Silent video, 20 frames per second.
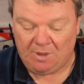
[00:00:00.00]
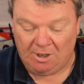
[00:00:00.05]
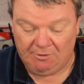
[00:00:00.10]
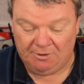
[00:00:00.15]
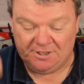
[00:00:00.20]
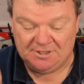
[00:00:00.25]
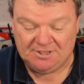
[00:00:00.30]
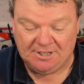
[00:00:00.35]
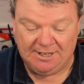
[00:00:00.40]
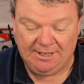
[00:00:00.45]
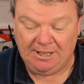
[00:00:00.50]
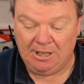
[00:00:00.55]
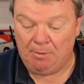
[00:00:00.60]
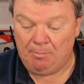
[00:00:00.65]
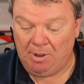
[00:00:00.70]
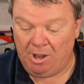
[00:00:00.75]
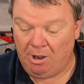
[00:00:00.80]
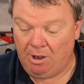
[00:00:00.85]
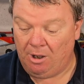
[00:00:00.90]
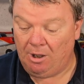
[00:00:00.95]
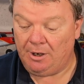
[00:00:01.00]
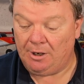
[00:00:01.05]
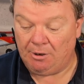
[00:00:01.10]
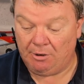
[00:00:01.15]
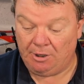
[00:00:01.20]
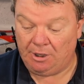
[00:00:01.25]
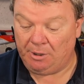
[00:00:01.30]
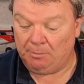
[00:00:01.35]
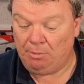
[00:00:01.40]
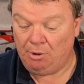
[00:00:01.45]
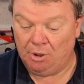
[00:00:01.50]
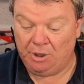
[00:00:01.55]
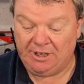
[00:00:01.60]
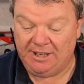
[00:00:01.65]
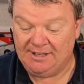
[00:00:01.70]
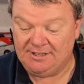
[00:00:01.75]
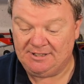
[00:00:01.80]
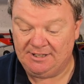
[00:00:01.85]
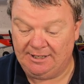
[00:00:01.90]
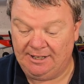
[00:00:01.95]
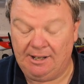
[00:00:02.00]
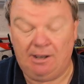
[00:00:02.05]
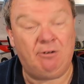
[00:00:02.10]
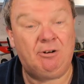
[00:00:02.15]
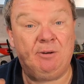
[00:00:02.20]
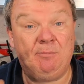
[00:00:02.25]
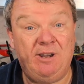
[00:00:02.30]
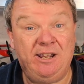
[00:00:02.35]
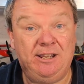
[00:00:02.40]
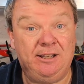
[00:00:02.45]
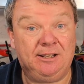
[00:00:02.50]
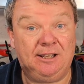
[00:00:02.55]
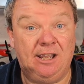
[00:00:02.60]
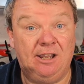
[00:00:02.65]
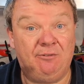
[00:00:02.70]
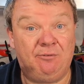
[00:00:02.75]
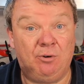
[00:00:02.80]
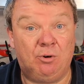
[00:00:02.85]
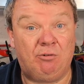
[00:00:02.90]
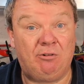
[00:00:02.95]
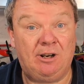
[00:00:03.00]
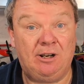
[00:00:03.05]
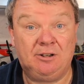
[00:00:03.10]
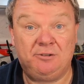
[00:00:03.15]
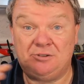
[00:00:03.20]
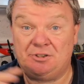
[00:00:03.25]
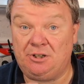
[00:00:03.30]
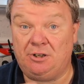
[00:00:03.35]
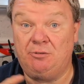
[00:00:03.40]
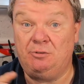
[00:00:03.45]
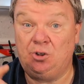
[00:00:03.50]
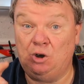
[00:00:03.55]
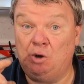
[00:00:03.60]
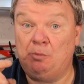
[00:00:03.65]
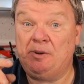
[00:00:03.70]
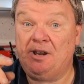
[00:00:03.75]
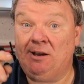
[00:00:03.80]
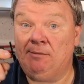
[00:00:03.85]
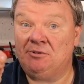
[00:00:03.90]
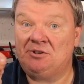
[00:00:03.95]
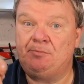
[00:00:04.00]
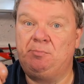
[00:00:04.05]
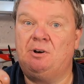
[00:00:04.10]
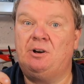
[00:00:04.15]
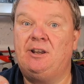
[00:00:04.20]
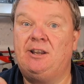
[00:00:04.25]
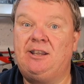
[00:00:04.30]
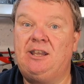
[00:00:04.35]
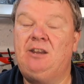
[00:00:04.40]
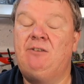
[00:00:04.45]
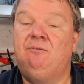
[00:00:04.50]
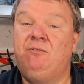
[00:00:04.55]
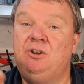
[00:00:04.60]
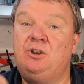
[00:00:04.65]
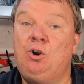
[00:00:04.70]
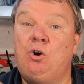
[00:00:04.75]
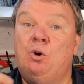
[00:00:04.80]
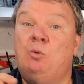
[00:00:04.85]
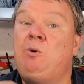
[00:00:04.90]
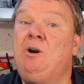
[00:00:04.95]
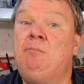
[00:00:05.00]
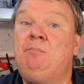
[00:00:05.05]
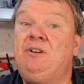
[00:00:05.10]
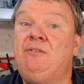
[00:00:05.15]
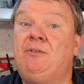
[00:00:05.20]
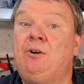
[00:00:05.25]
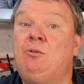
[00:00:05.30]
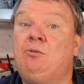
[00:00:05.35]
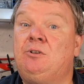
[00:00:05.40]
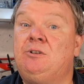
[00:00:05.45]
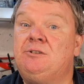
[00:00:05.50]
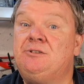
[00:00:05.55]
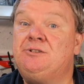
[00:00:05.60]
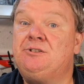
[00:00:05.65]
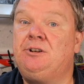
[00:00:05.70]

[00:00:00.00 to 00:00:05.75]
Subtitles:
I'm going to take it apart and I'm going to put a kit in it. I'm going to make a kit for it. So you'll be able to buy a kit for your Webley Vulcan